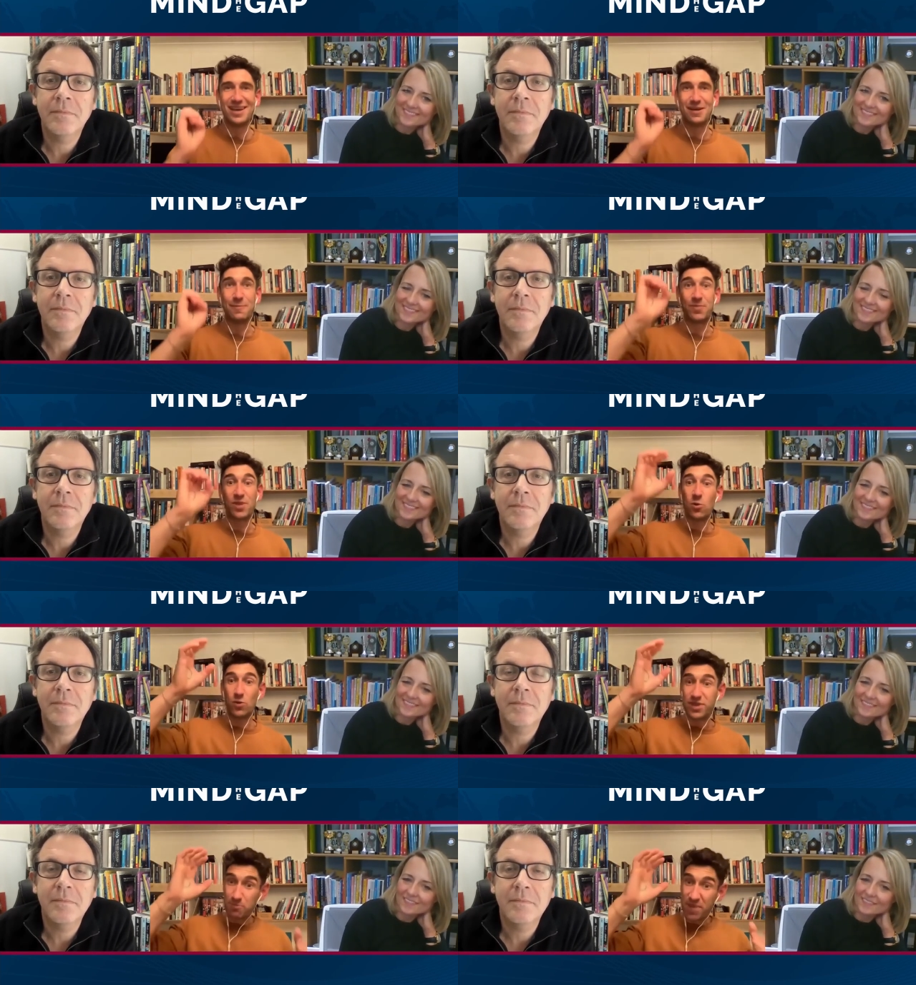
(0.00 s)
Speaker 1: um,
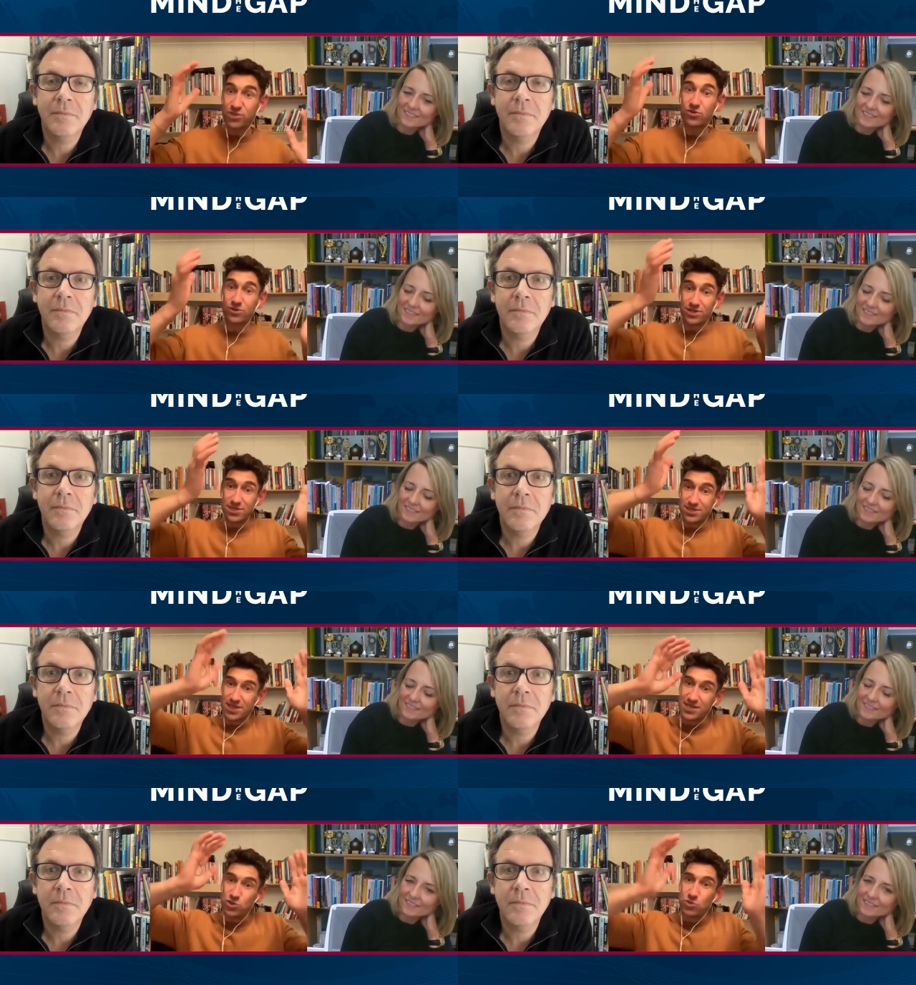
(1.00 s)
what the mentor does is
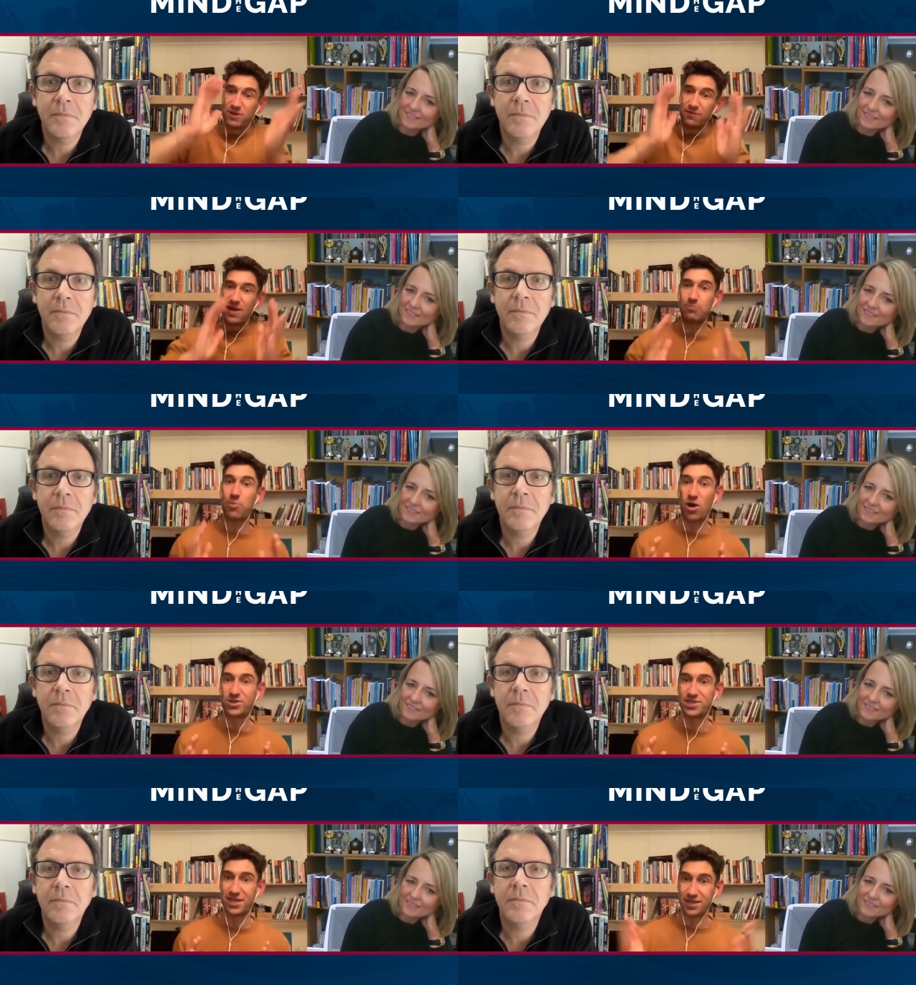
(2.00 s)
they do a bit of that
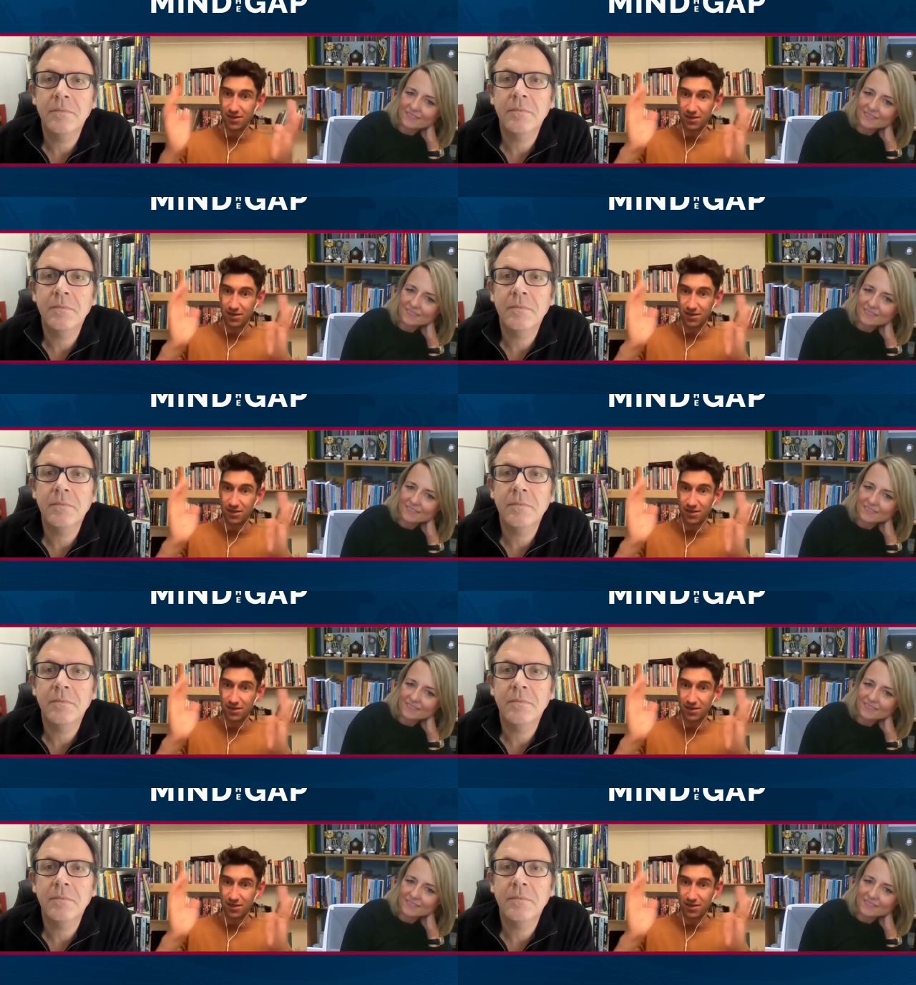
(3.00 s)
parsing